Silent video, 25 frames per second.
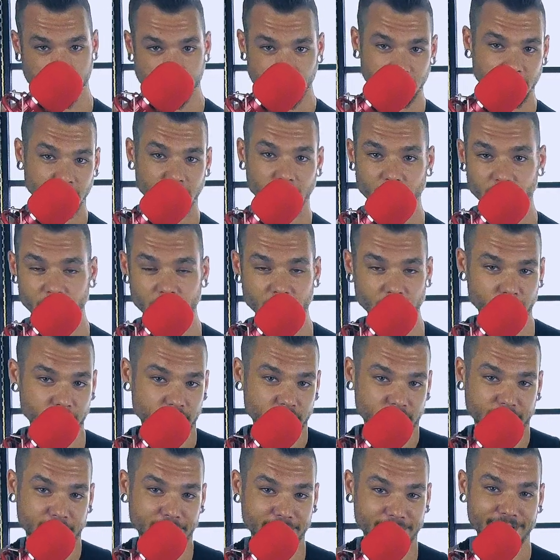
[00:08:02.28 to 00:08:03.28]
you know,
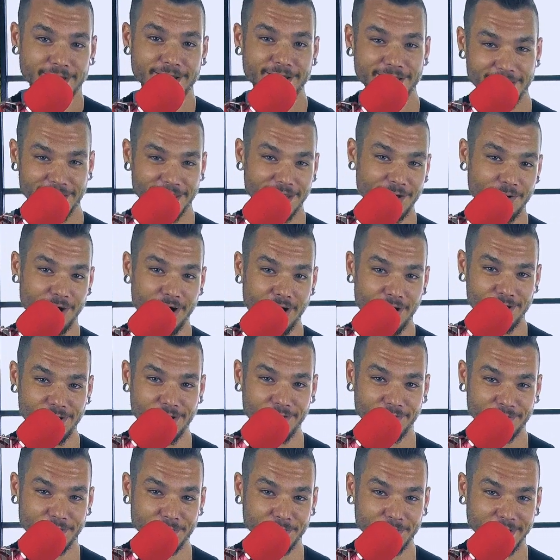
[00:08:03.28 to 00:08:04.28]
they were all
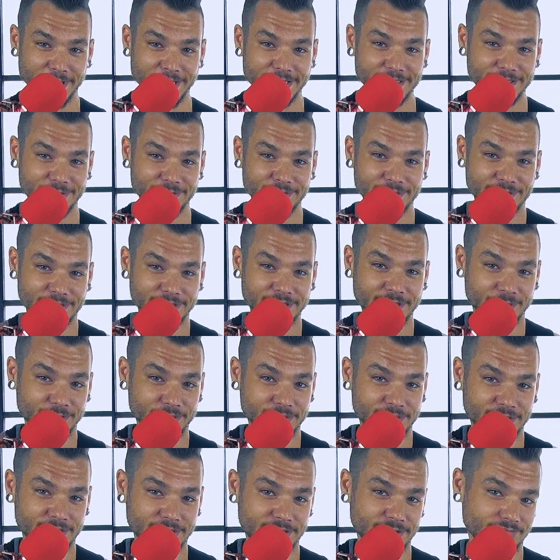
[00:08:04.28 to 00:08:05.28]
over the place. They
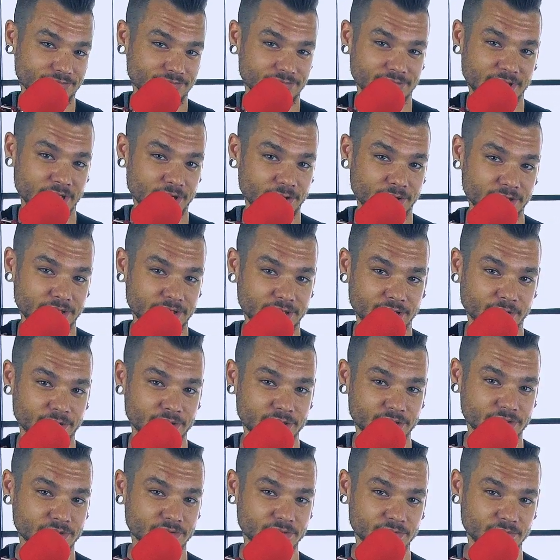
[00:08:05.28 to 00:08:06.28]
were
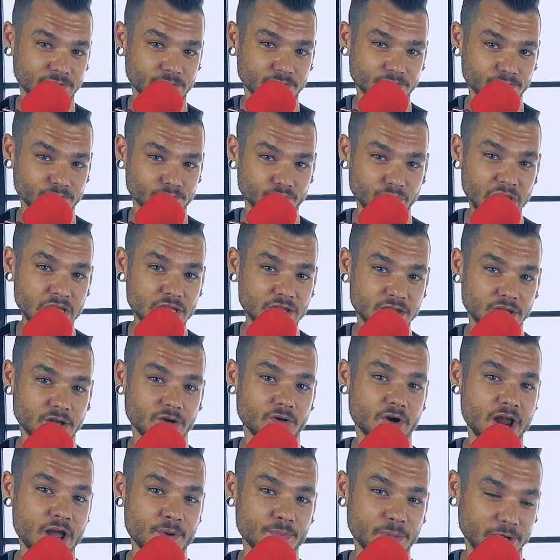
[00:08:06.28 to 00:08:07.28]
just beating the
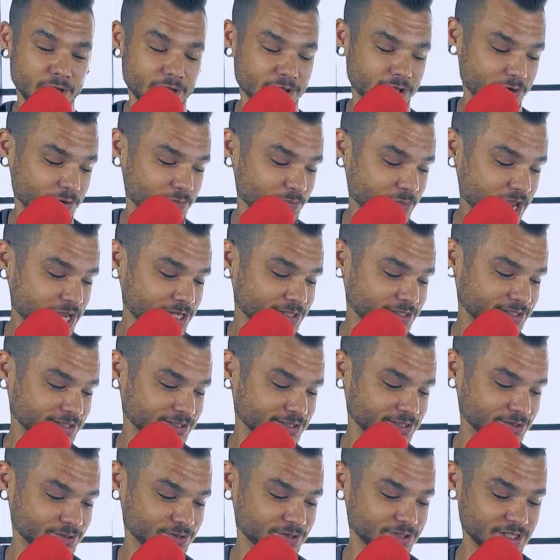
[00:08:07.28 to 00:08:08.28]
crap out of their
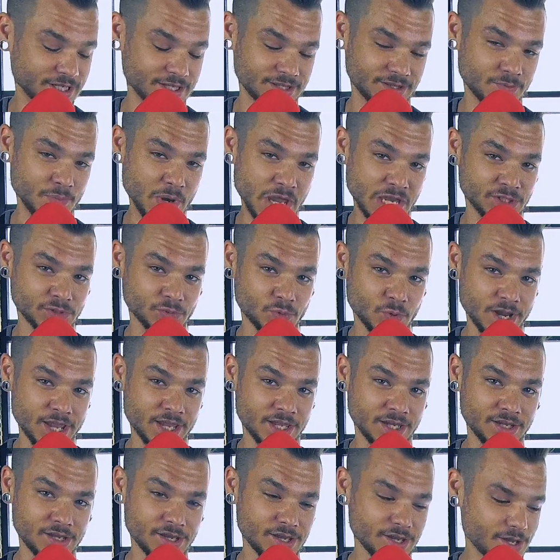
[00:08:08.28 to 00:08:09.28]
basses. It was in the best
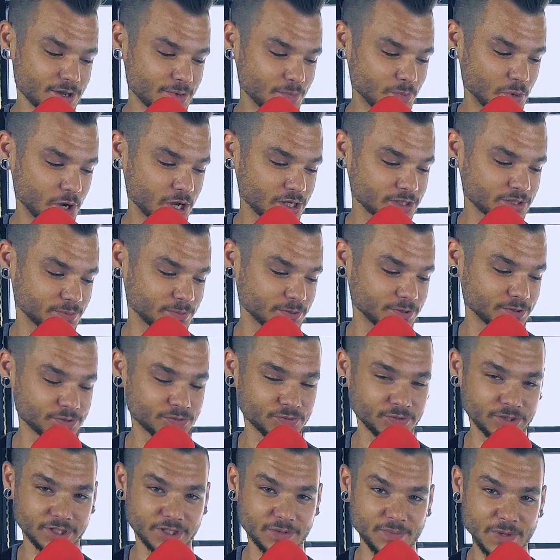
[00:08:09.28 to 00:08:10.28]
way possible. It was
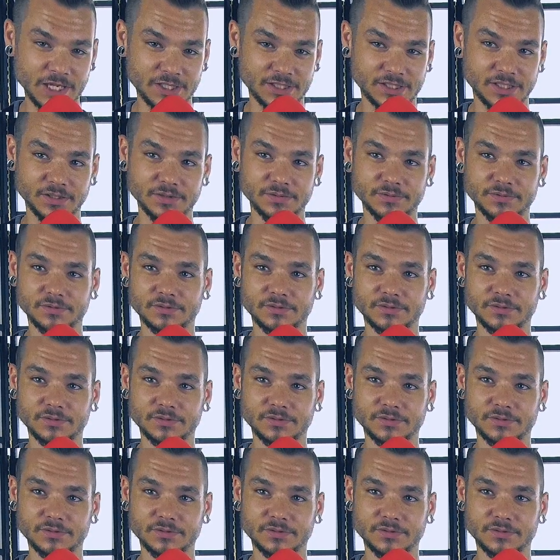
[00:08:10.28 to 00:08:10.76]
really amazing.